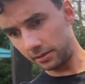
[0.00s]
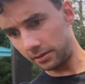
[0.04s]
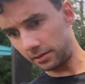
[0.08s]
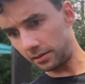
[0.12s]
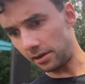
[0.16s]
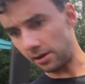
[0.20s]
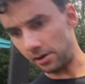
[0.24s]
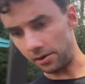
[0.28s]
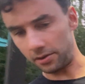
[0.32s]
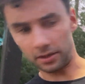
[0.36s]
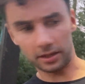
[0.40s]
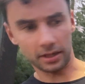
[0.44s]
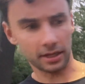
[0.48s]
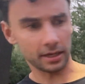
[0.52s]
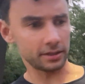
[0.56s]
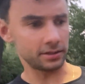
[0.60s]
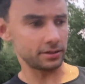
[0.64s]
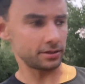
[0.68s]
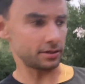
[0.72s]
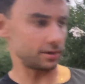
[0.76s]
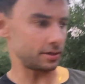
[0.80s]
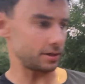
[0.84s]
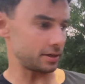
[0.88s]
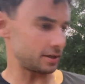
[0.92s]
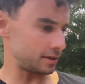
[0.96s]
No, the lights
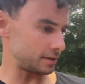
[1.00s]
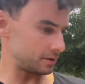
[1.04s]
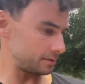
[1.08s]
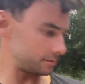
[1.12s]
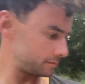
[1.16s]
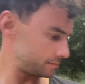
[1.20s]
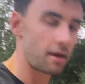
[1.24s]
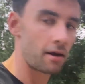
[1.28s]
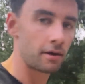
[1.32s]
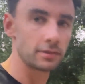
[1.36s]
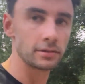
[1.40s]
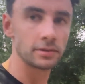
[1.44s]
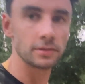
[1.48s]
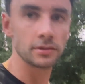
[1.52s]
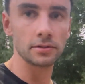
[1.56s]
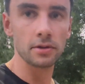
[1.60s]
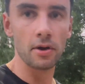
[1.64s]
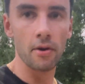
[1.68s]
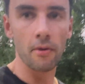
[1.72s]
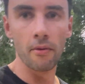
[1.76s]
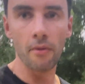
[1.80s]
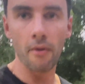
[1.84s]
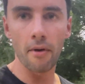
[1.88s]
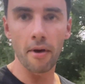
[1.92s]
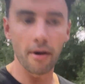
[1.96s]
aren't on.
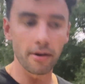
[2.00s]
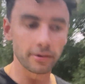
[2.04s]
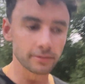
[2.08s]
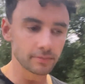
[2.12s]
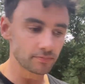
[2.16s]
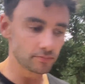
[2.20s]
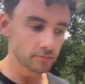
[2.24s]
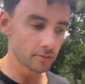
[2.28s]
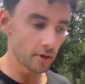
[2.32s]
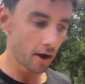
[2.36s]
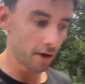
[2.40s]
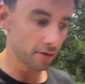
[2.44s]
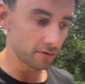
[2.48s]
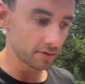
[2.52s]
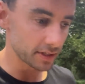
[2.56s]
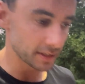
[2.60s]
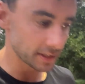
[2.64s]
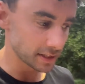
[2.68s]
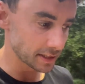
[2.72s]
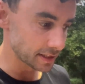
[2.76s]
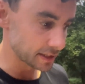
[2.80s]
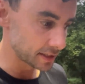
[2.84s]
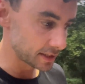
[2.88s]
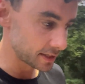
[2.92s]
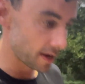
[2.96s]
So
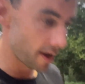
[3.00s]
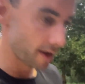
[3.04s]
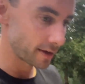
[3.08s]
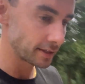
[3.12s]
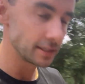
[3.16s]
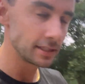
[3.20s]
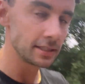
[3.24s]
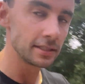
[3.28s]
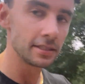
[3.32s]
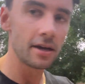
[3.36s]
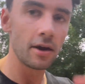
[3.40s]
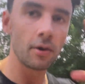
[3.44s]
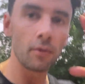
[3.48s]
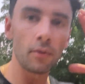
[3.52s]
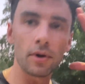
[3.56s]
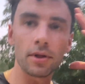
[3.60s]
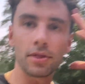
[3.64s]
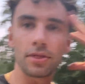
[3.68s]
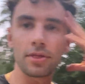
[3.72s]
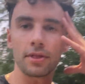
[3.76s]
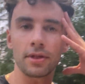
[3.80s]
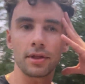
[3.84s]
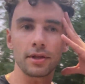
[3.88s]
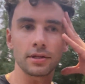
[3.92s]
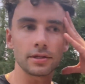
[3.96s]
obviously
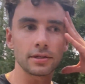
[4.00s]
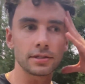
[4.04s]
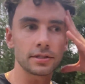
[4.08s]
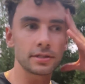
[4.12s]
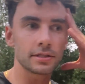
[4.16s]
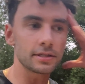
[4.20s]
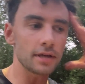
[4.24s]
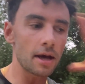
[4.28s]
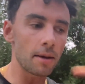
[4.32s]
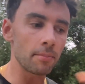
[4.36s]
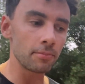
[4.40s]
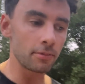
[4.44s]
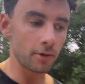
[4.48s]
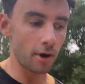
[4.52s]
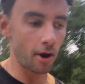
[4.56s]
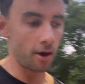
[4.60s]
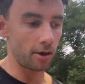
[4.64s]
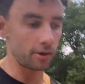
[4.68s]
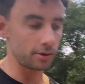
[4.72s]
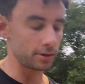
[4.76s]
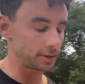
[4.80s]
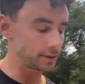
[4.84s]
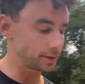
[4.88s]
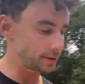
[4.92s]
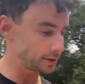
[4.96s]
with some
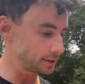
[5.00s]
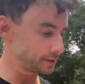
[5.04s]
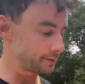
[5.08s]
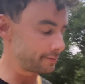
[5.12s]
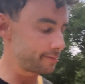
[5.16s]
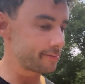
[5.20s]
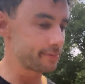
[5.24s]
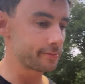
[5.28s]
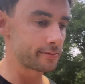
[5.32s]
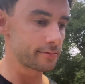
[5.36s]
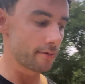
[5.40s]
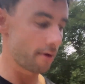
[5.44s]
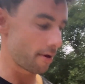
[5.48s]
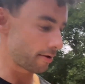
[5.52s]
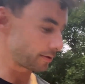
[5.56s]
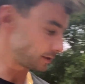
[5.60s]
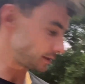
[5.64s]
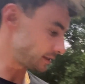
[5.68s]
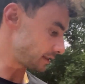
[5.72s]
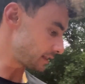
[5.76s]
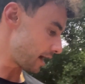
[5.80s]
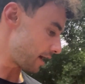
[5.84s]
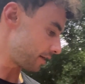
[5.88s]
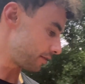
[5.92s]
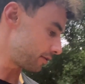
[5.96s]
knowledge
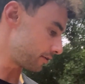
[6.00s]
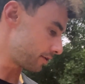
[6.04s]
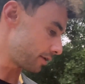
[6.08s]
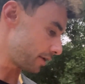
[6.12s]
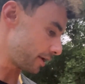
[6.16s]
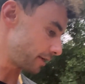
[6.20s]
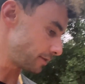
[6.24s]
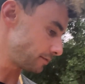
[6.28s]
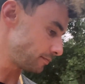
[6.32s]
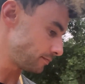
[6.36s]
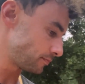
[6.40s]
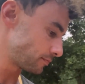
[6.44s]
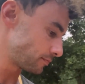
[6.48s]
they're on.